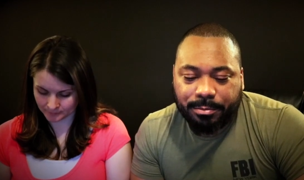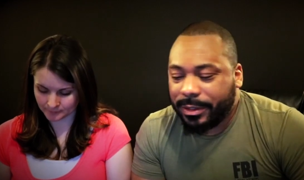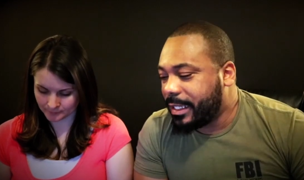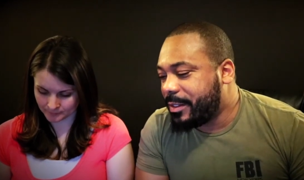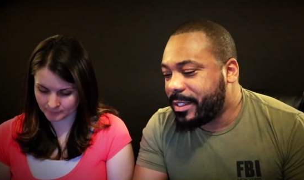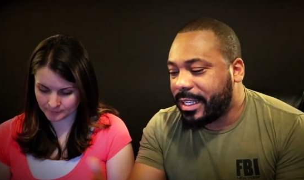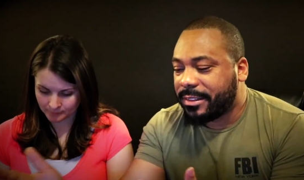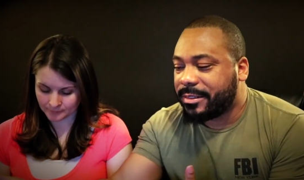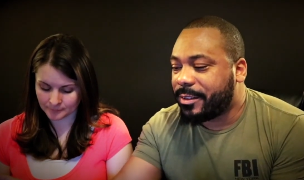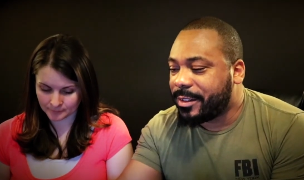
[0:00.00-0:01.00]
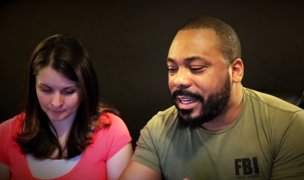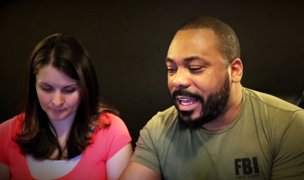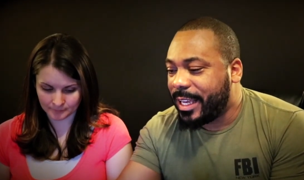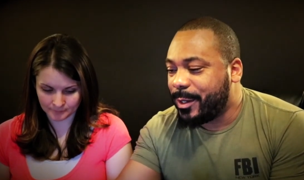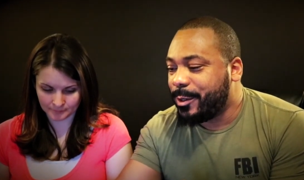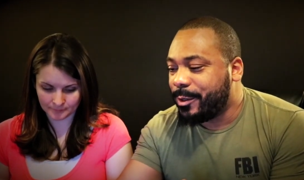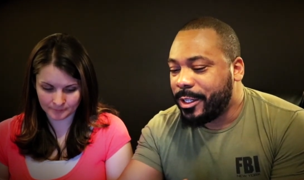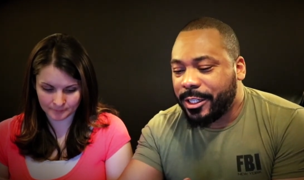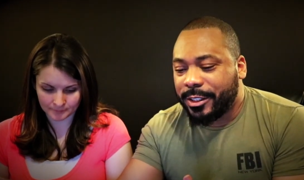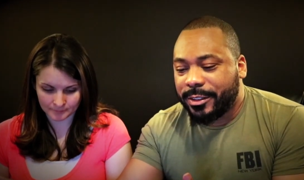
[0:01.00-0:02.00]
Speaker 1: but then you got this other guy who.
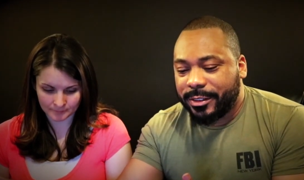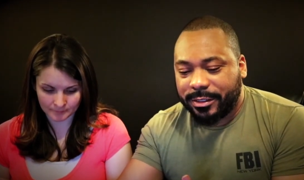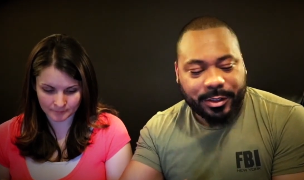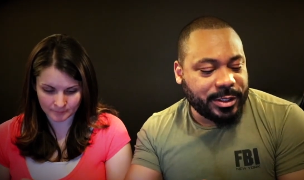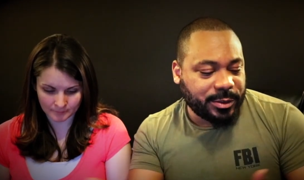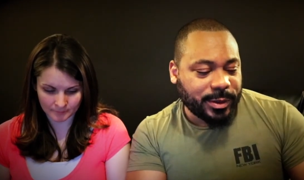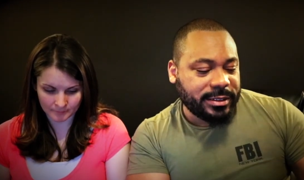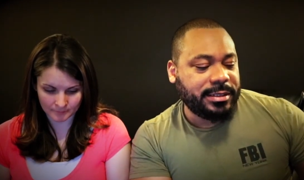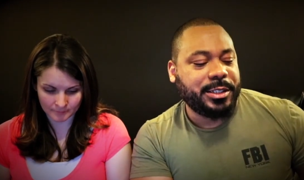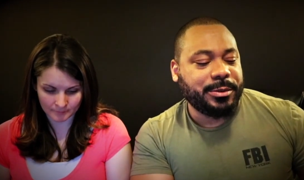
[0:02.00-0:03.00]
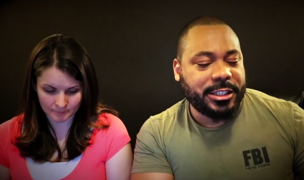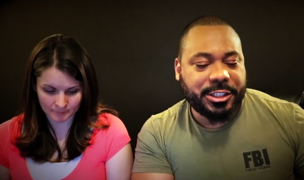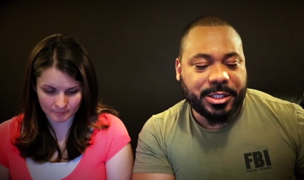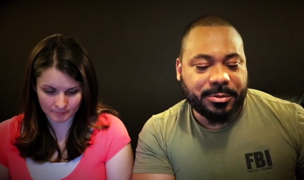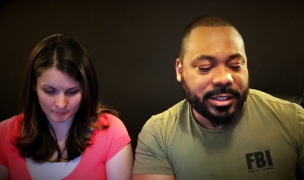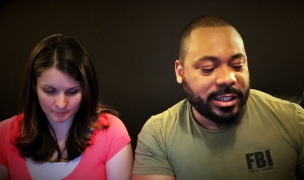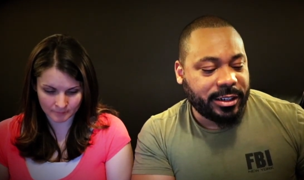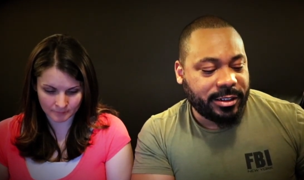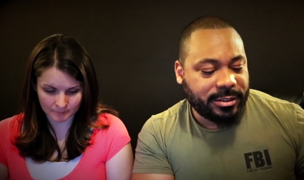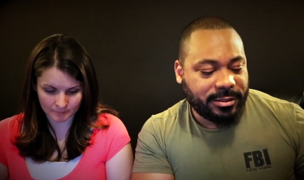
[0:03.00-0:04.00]
So there's one situation
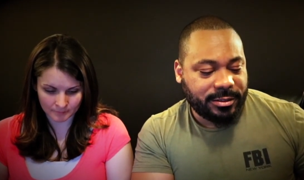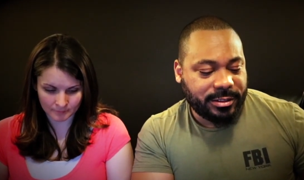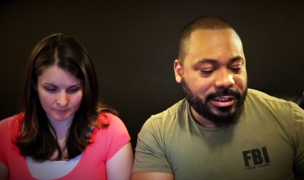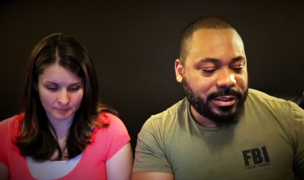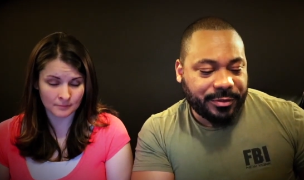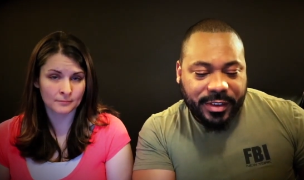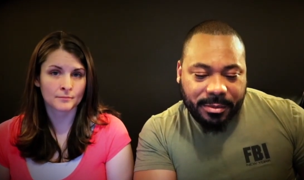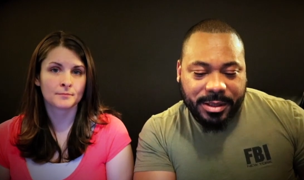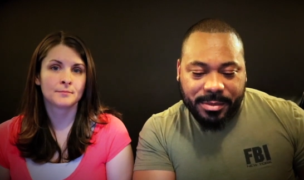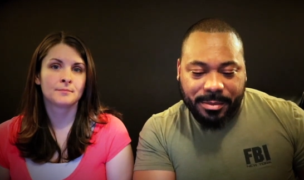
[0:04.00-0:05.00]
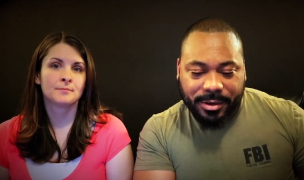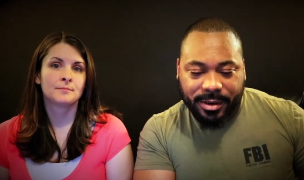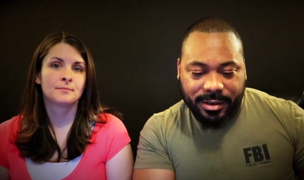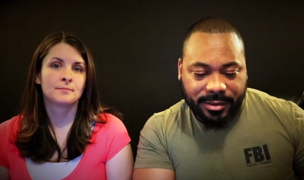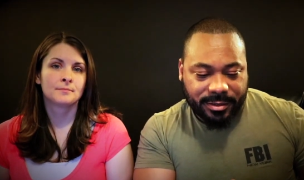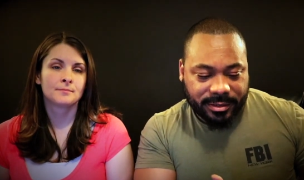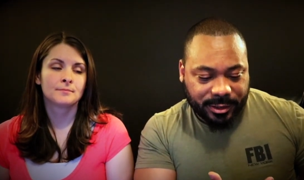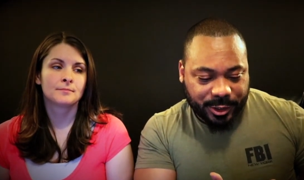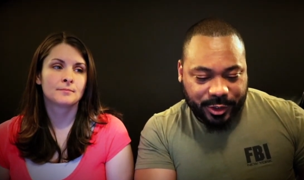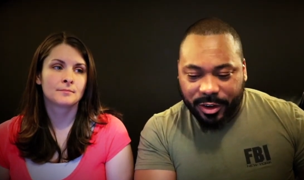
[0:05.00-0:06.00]
where there's a family member,
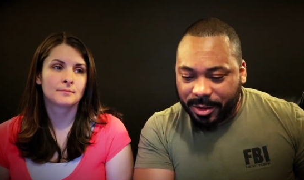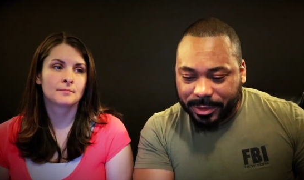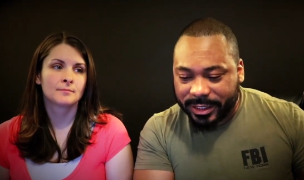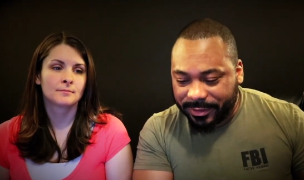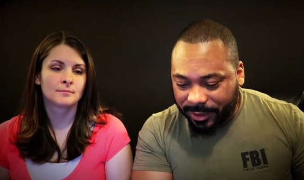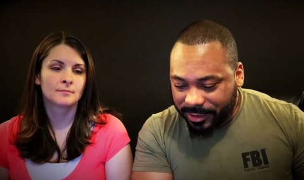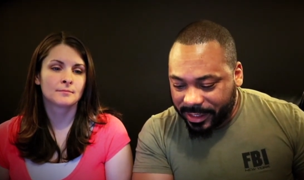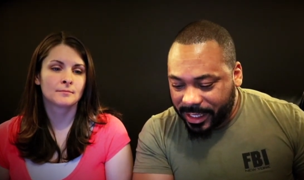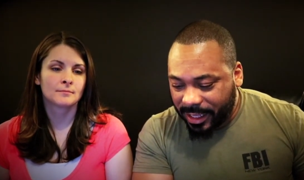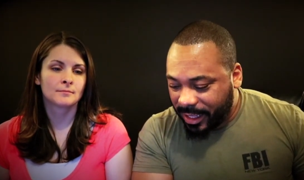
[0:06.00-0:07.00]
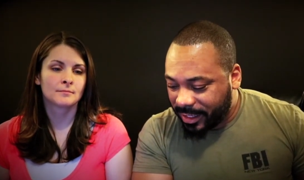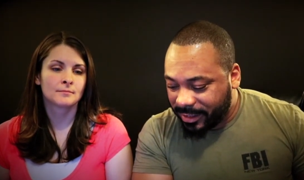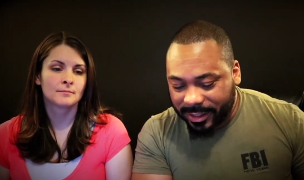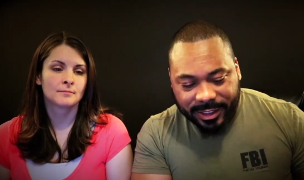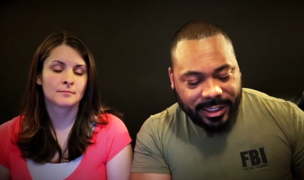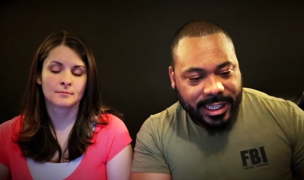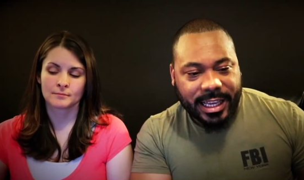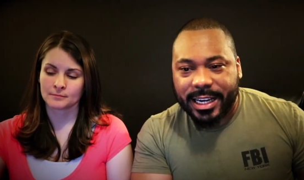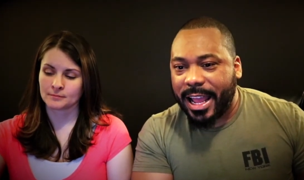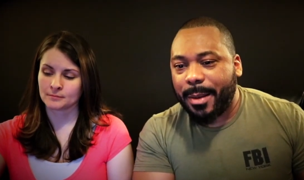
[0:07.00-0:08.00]
they're strong believers in God,
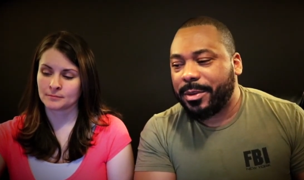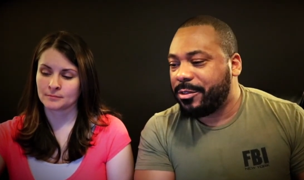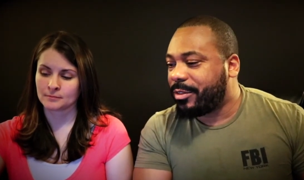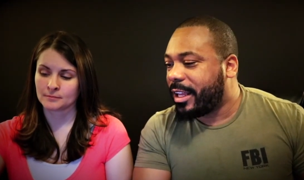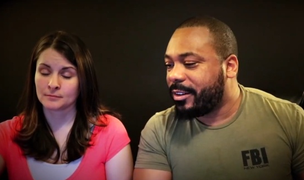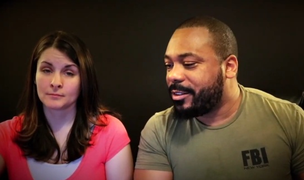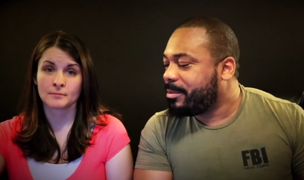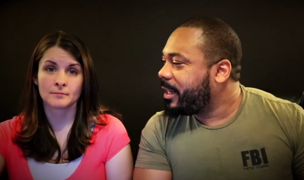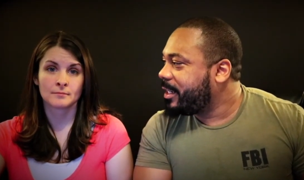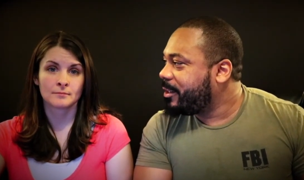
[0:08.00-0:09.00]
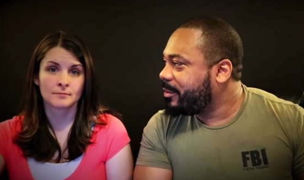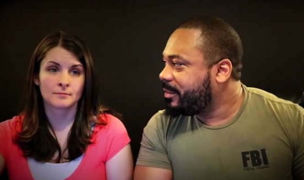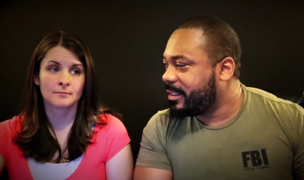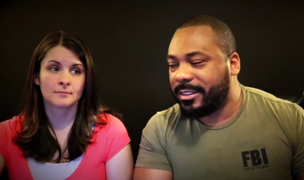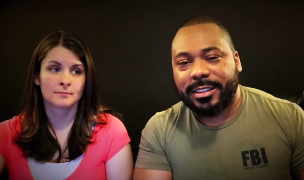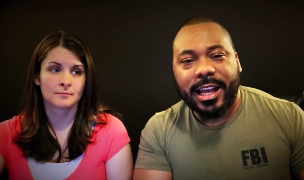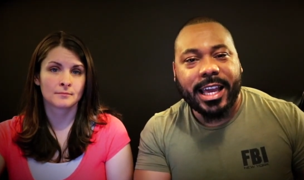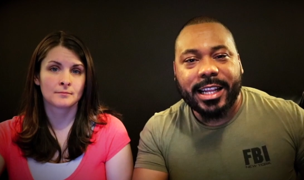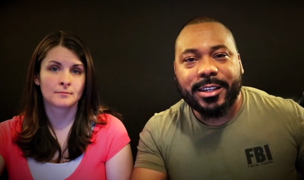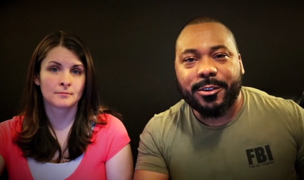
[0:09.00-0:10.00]
and it happens right under my nose and I
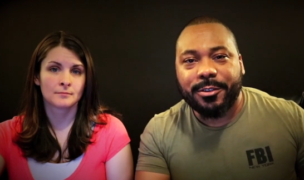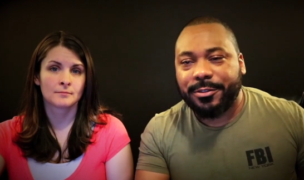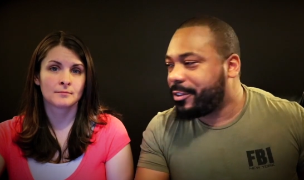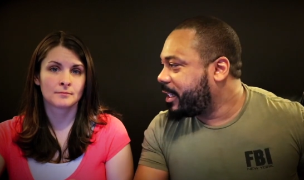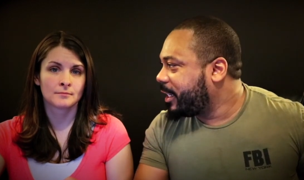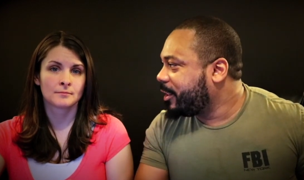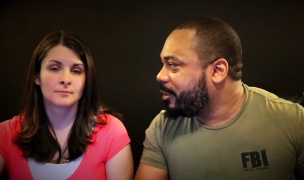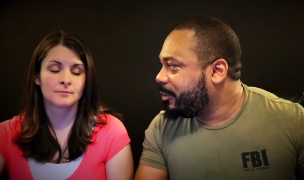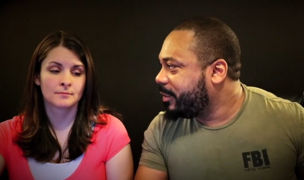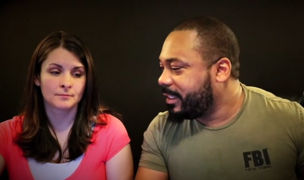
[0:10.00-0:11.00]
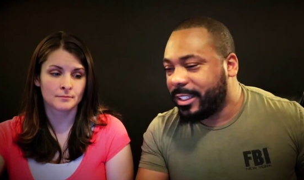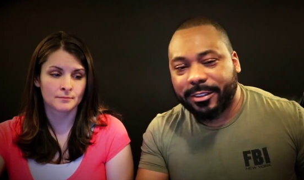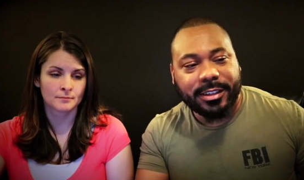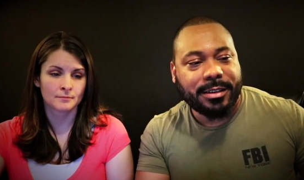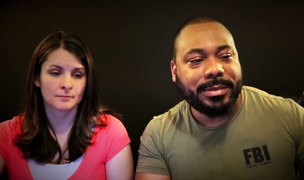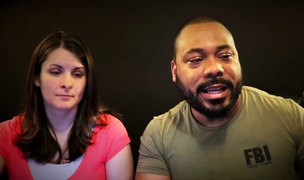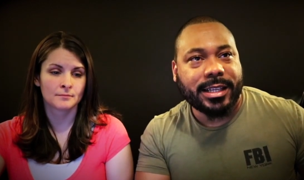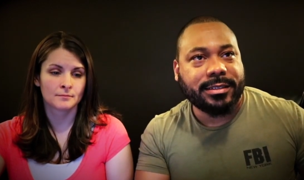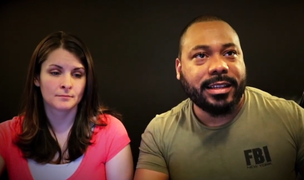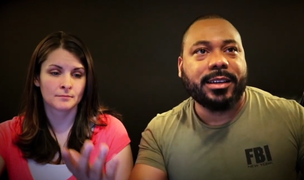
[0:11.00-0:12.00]
had no freaking clue and then looking
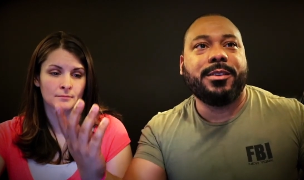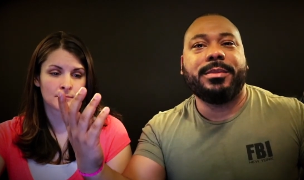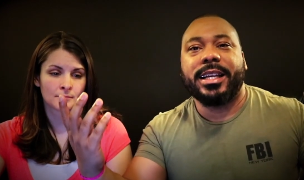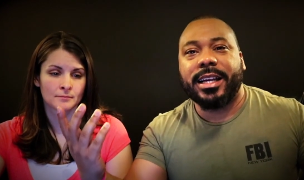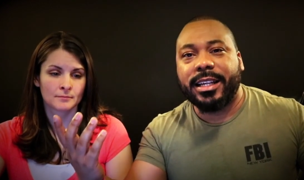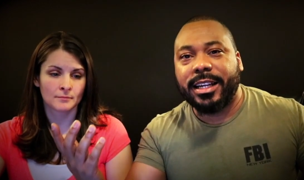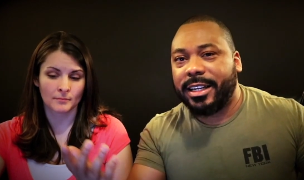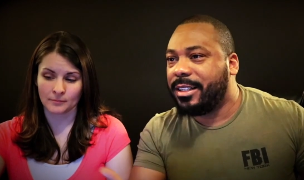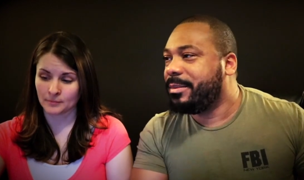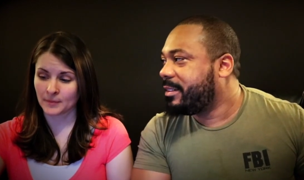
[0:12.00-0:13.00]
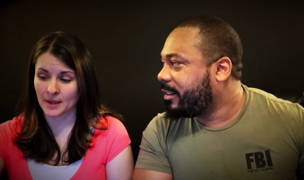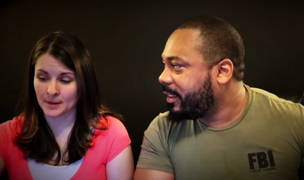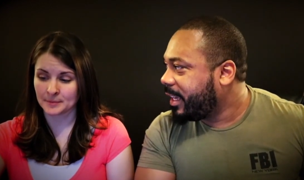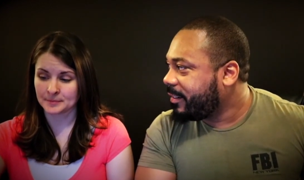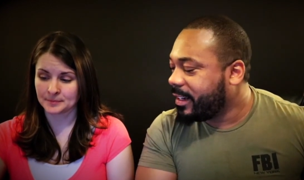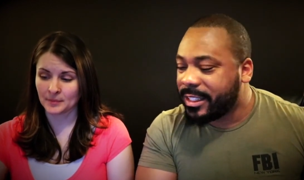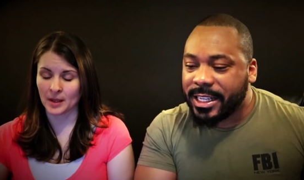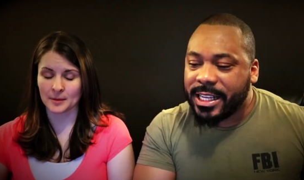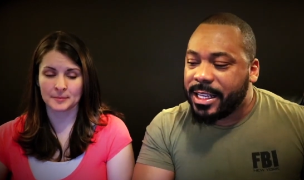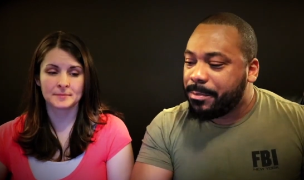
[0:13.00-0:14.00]
back it's like oh my god how did I miss yep. all that right
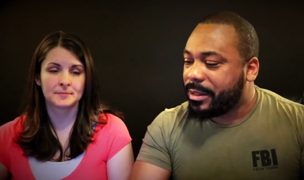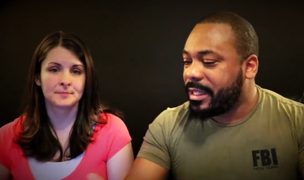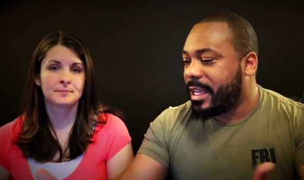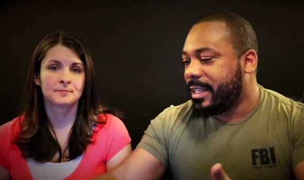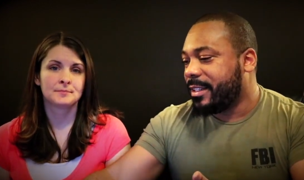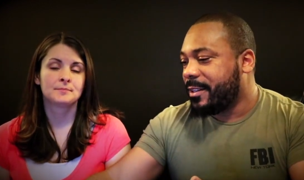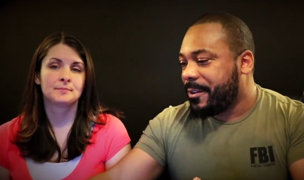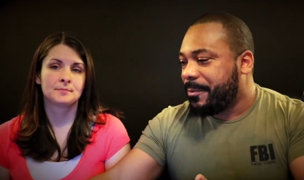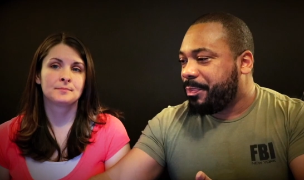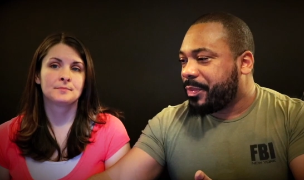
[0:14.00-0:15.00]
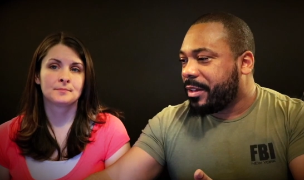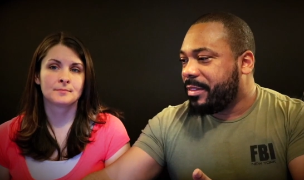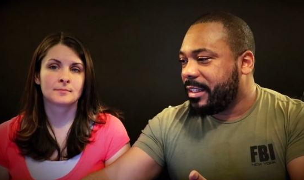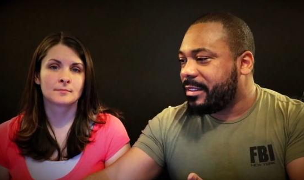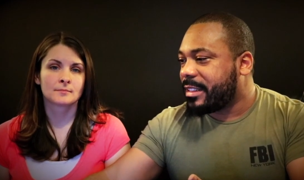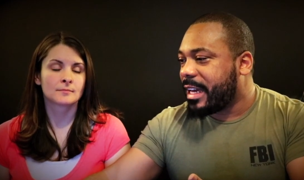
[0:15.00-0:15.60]
yep. but then this